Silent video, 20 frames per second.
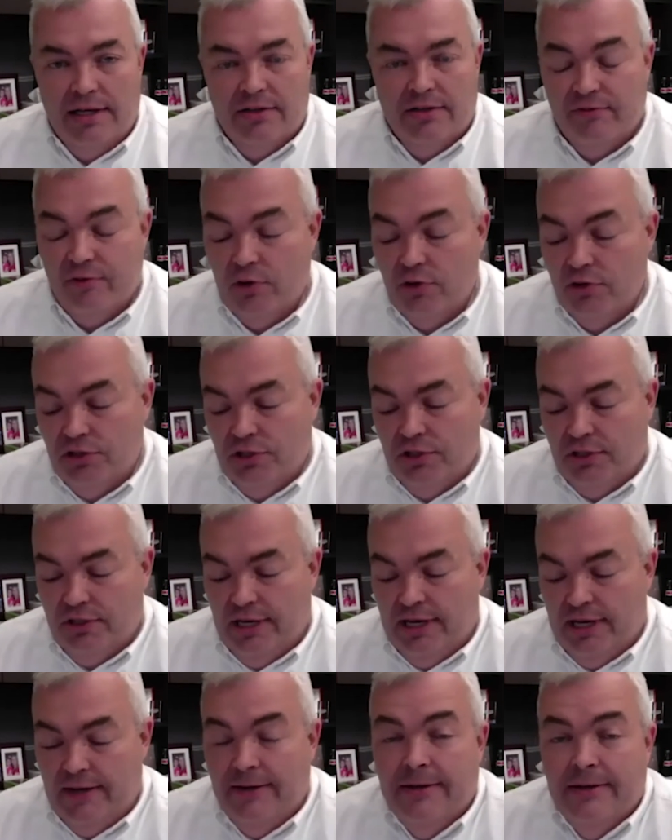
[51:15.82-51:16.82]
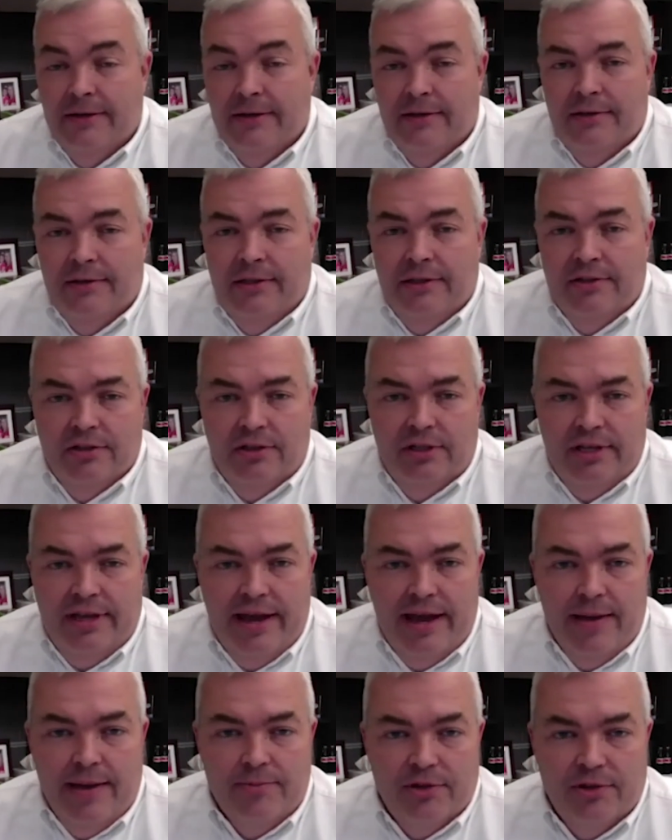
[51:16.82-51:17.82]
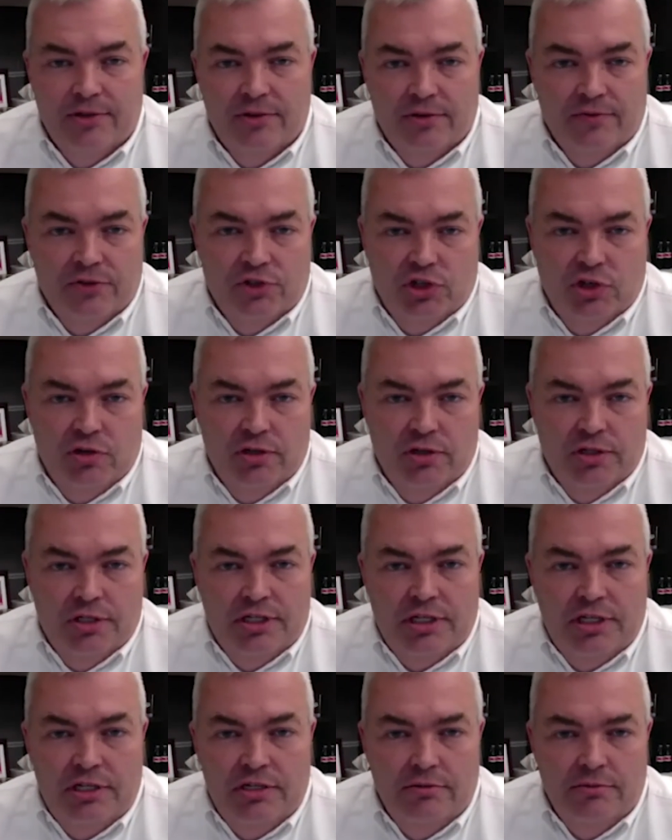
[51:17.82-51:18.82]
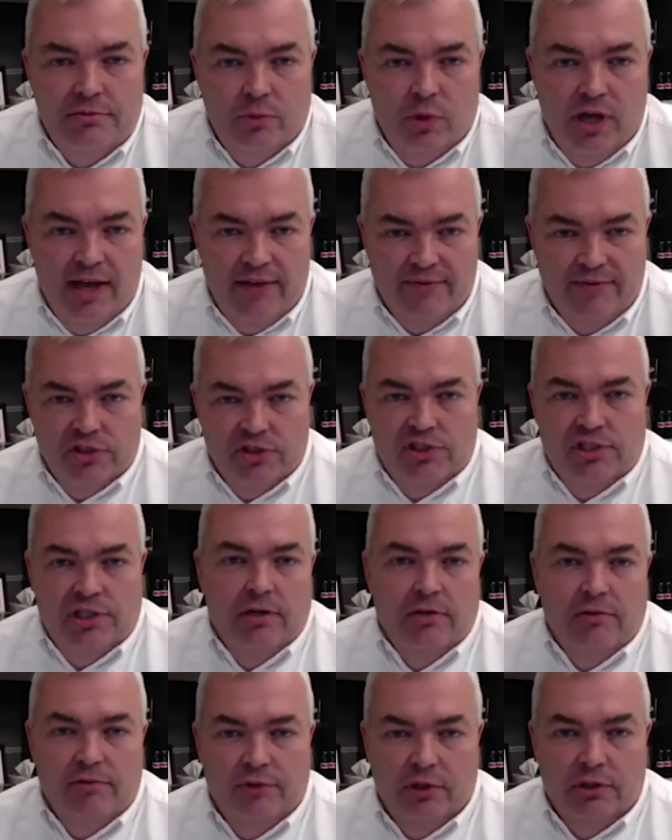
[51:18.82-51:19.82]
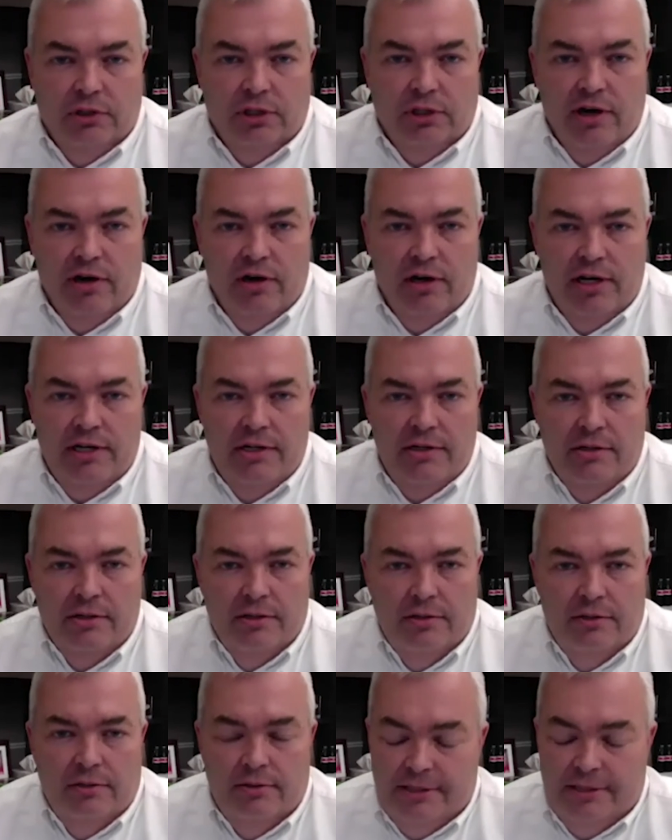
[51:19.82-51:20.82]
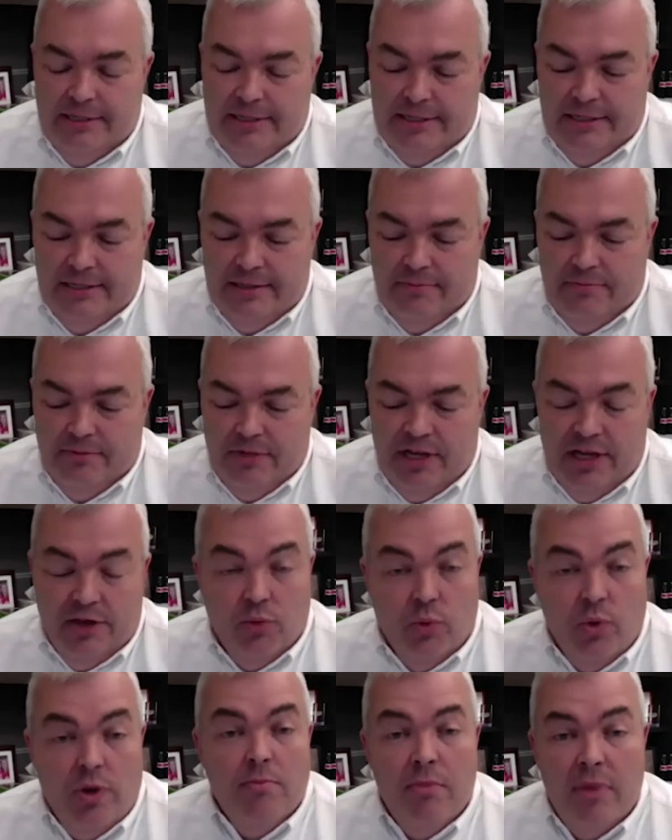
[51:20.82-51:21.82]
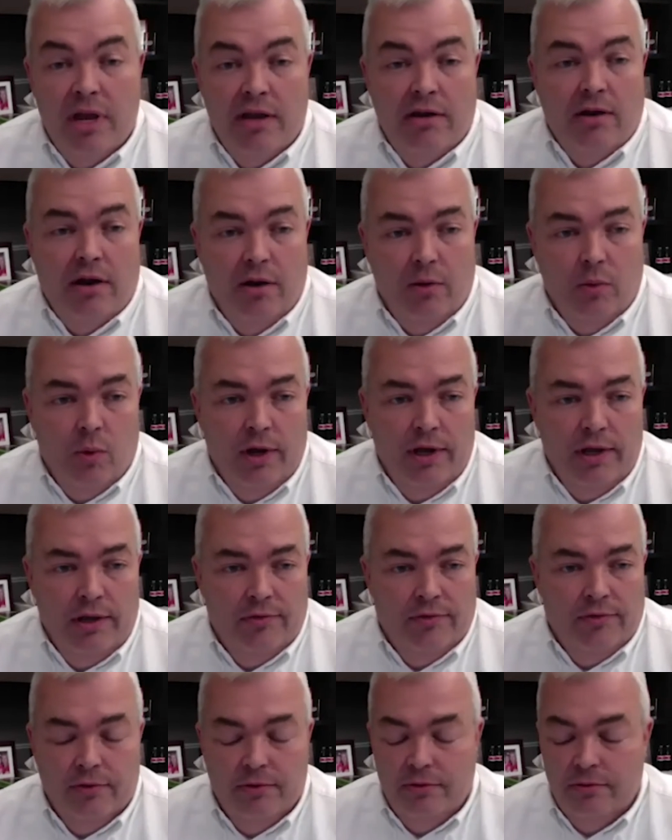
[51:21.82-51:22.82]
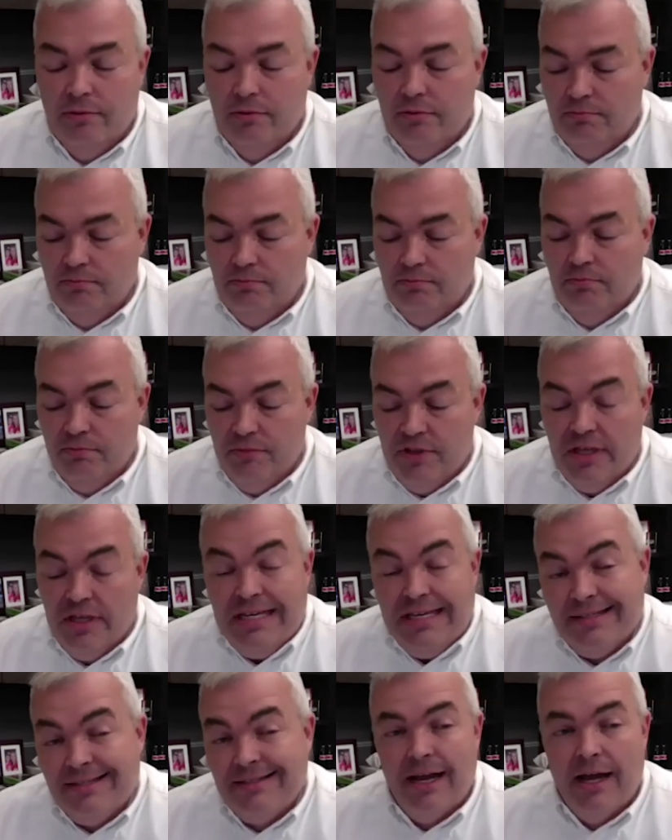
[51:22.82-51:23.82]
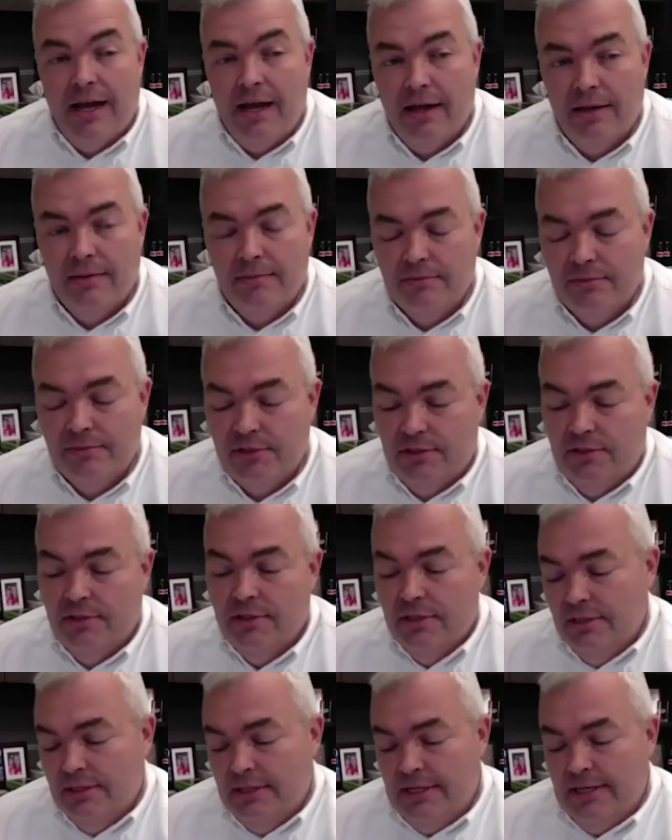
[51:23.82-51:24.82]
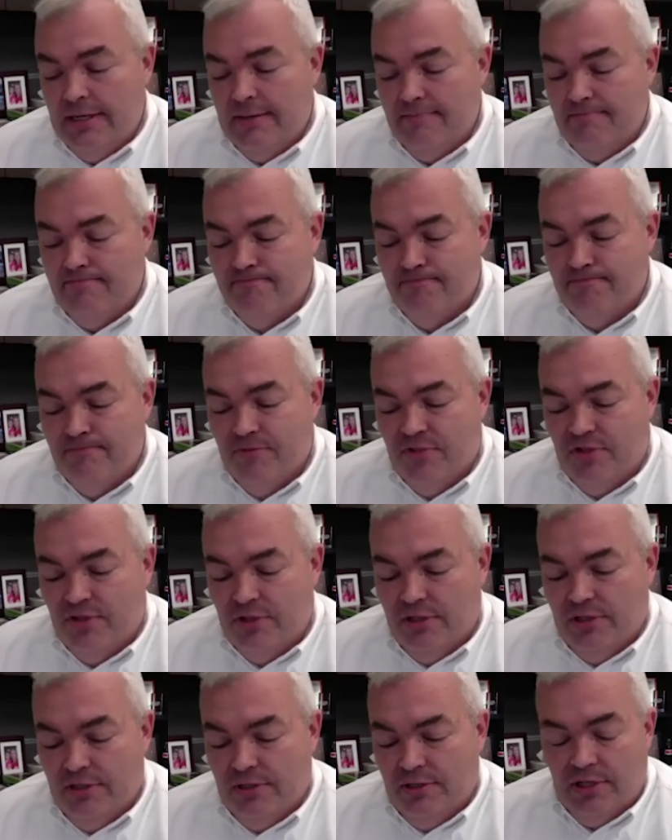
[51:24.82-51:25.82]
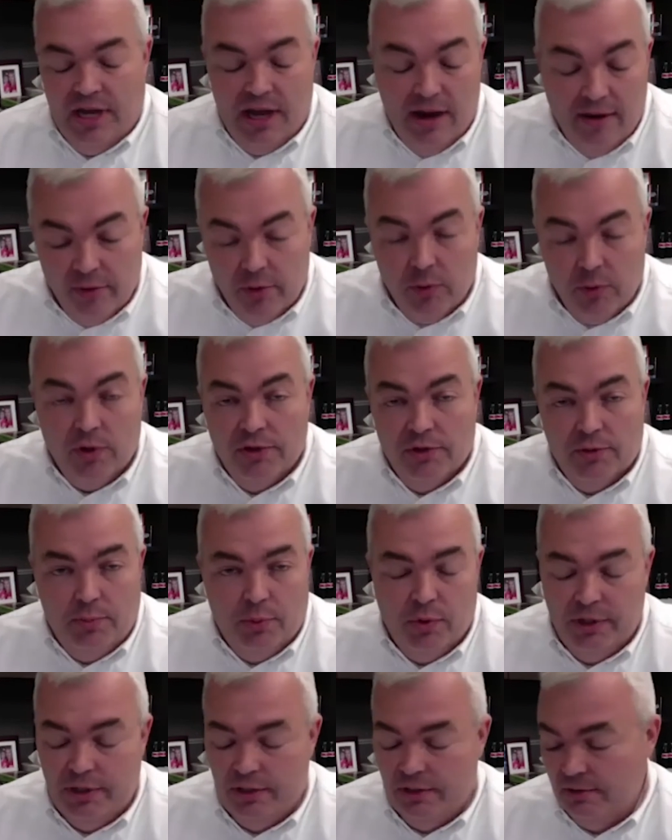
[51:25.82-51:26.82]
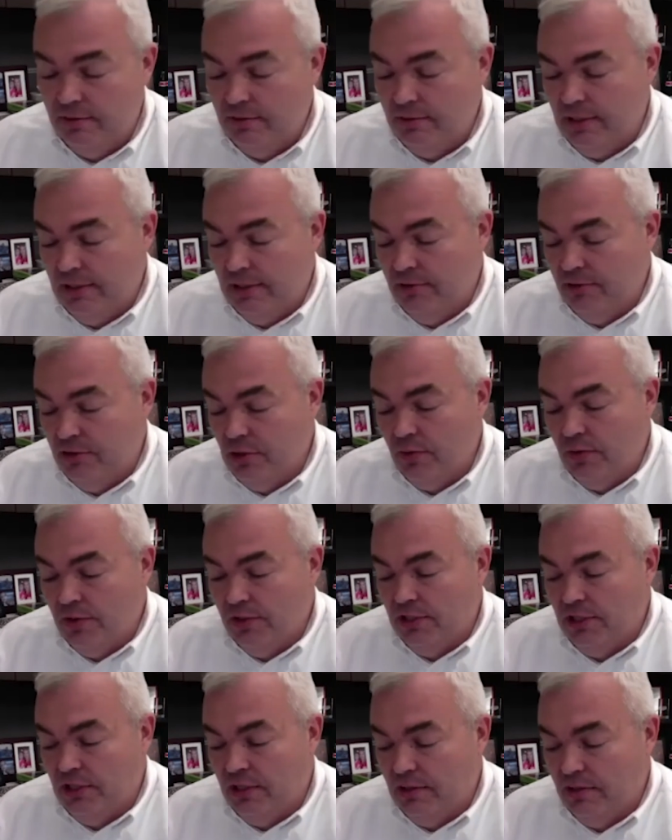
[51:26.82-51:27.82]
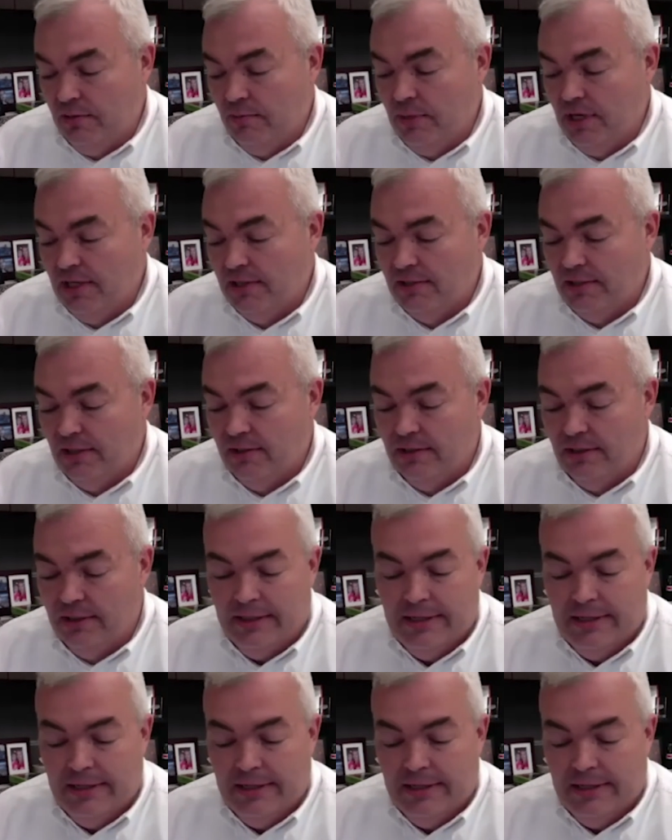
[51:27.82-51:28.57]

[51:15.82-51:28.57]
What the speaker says: version of that is, in the absence of certainty, we'll have to settle for clarity as we make our way through these times. To everyone's point, and Jody said it the best, I think,